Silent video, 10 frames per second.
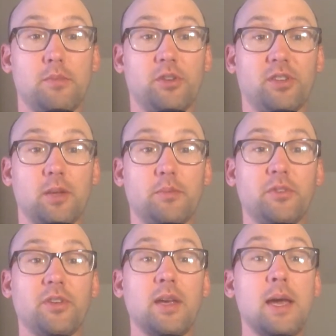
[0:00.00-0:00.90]

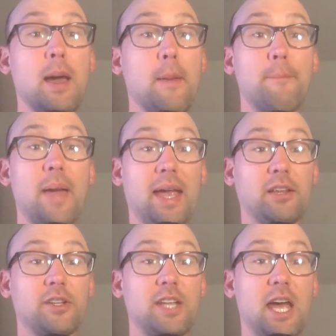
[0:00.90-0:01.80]
Muslims,
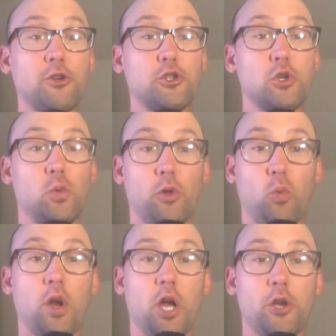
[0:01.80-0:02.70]
Bangladesh with
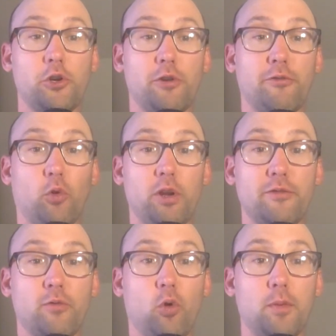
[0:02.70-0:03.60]

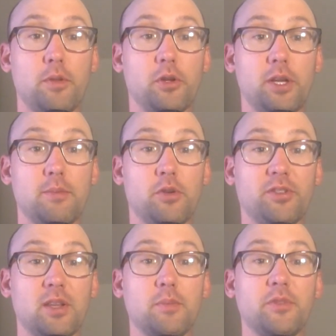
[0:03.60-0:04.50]
144 million
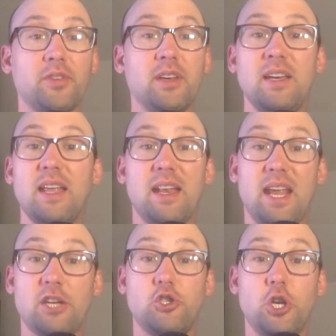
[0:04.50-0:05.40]
Muslims,
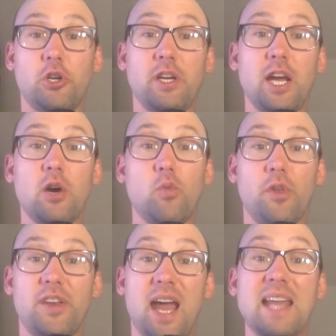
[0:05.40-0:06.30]
Nigeria
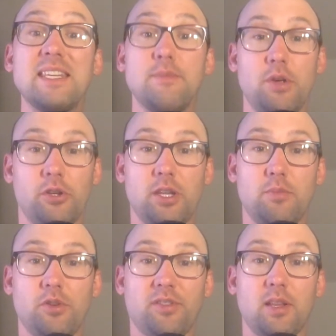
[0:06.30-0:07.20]
with 90
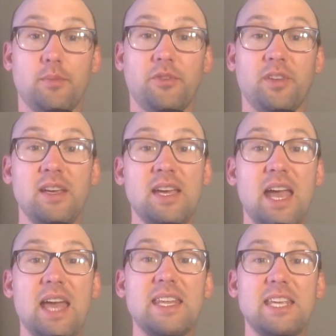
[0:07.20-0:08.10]
million Muslims,
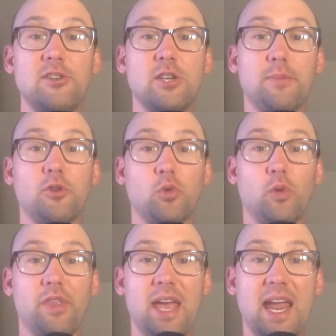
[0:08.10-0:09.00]
and Egypt
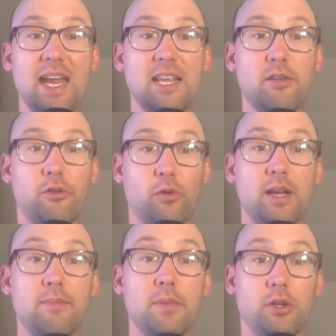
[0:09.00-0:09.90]
with
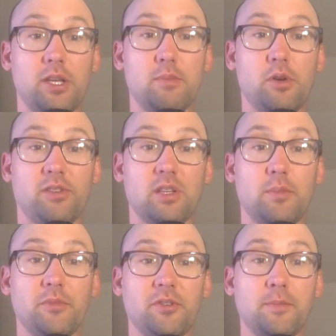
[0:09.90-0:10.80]
83 million
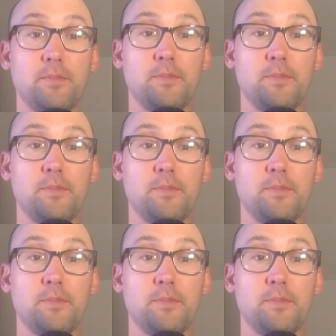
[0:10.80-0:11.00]
Muslims.